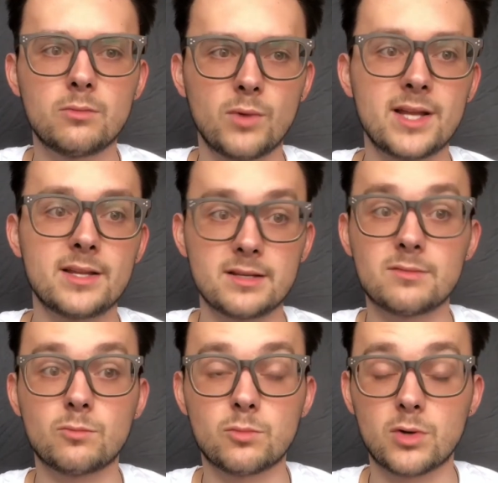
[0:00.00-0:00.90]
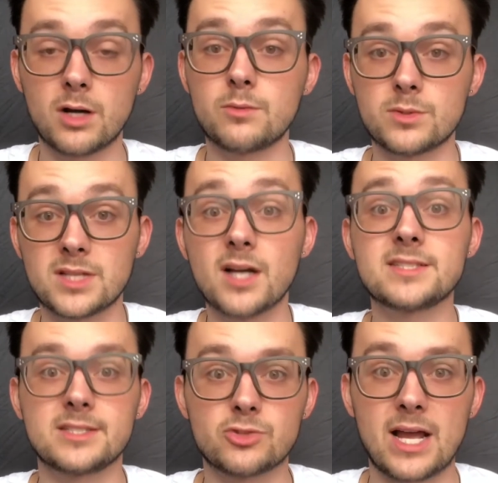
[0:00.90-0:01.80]
went and was
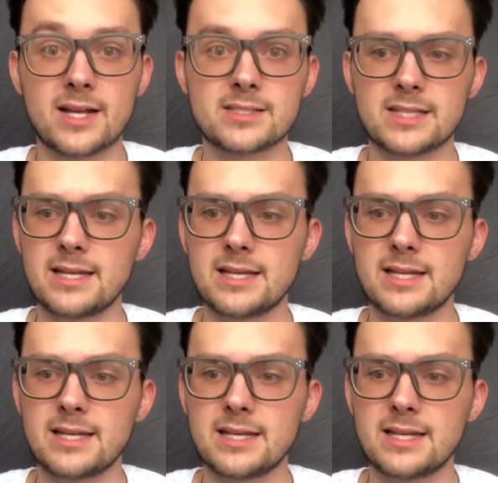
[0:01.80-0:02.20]
hunting dragons.